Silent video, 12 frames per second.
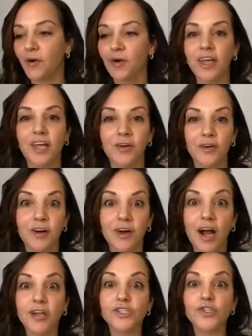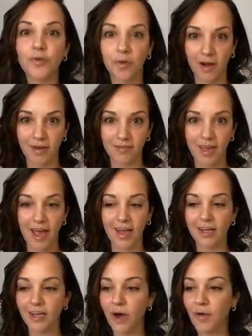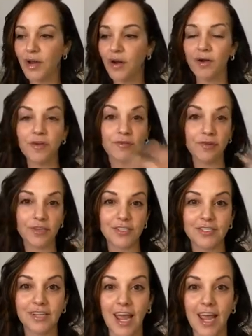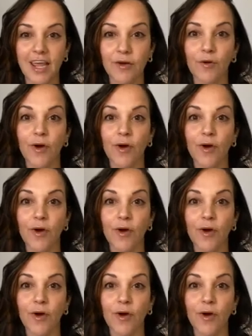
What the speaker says: or that you're unsure of yet, going on a first date,